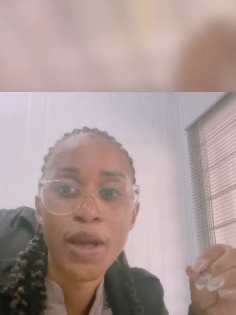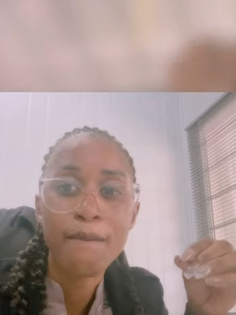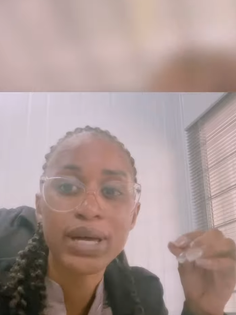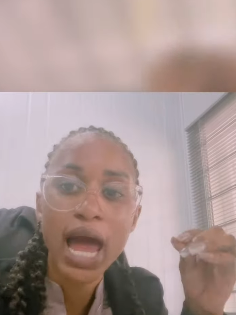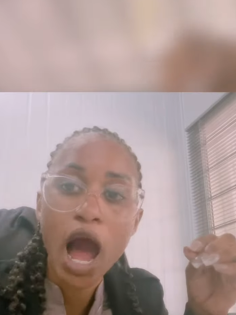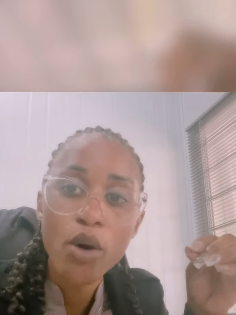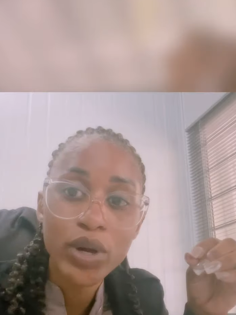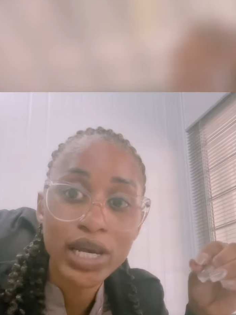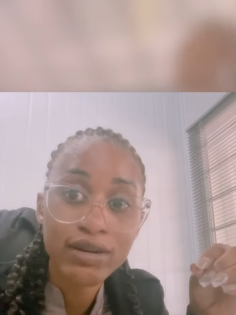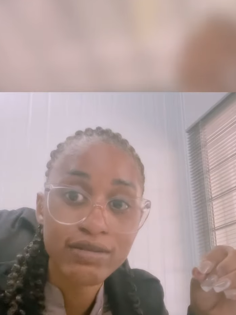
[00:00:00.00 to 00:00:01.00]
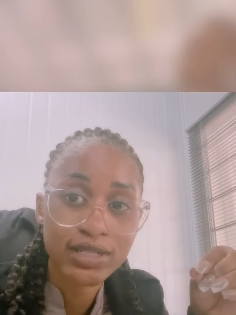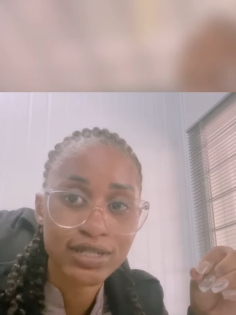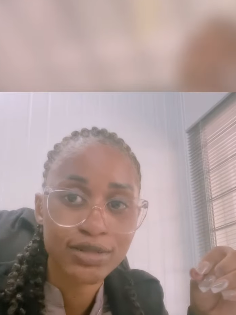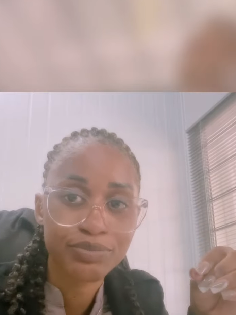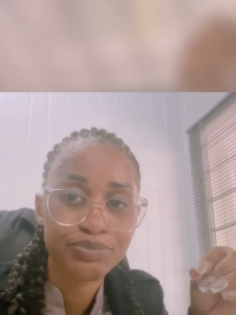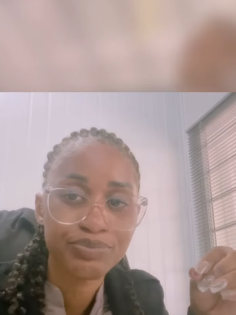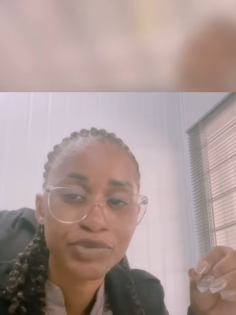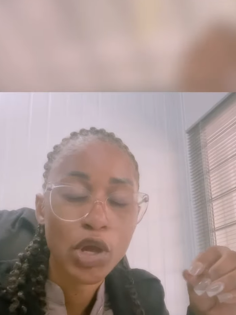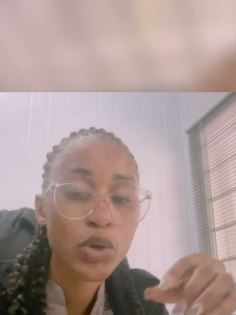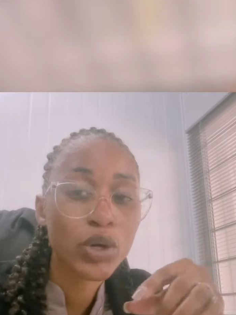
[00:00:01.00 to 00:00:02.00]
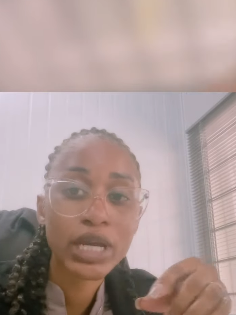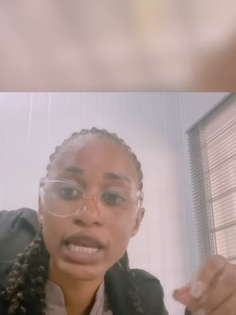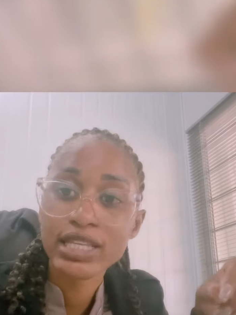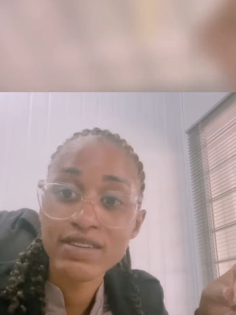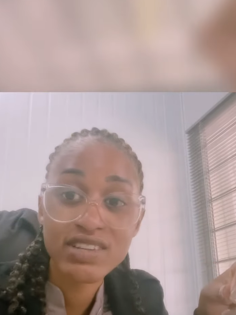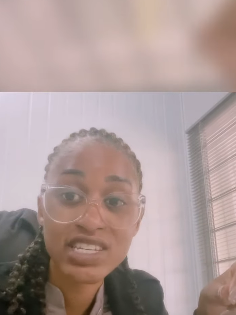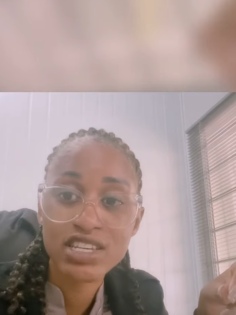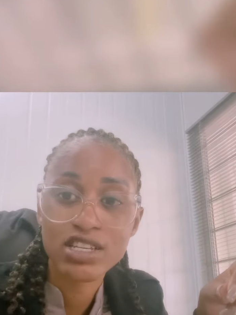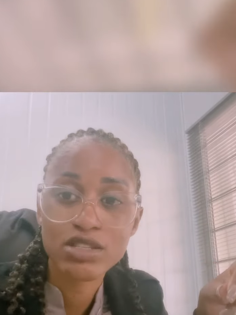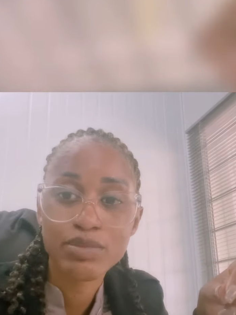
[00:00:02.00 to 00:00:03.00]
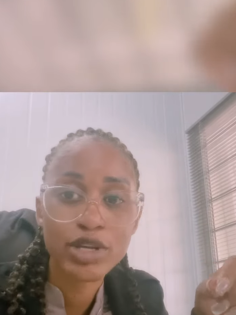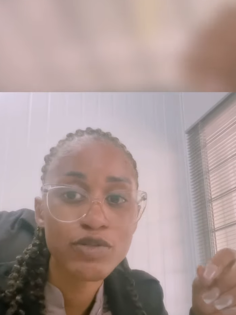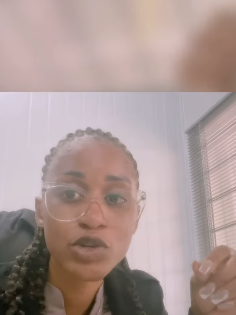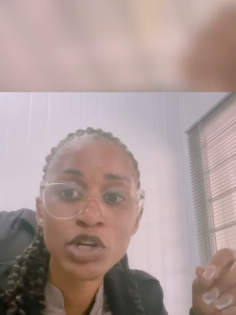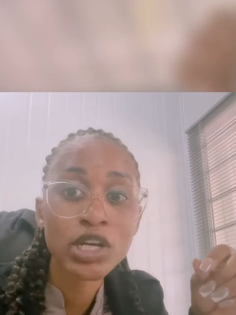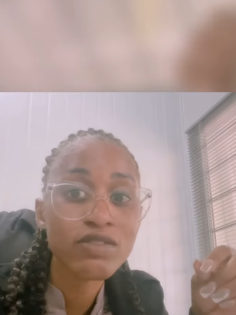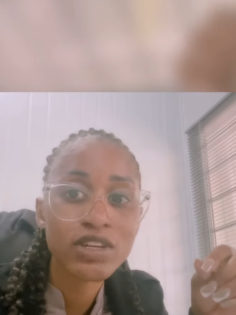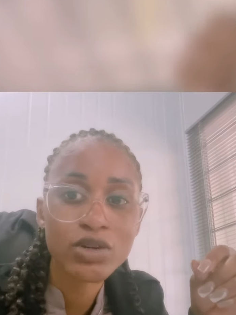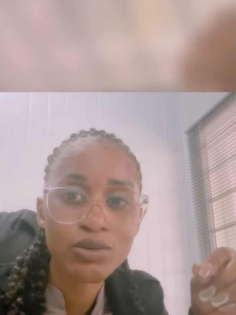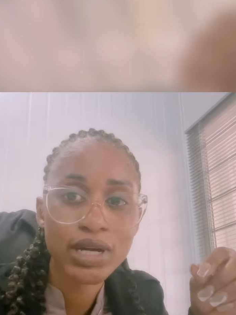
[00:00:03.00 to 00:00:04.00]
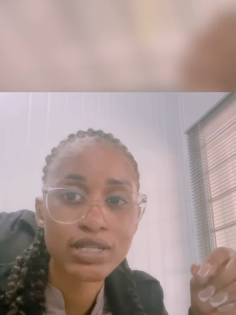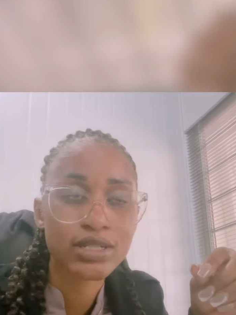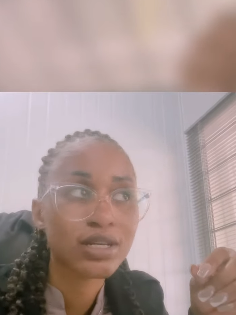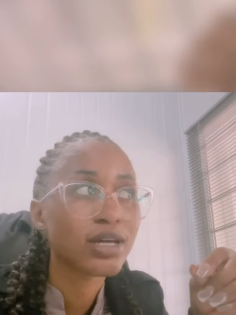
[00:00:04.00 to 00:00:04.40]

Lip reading: and how we live it. You can get 70 years, but if you're not living it right,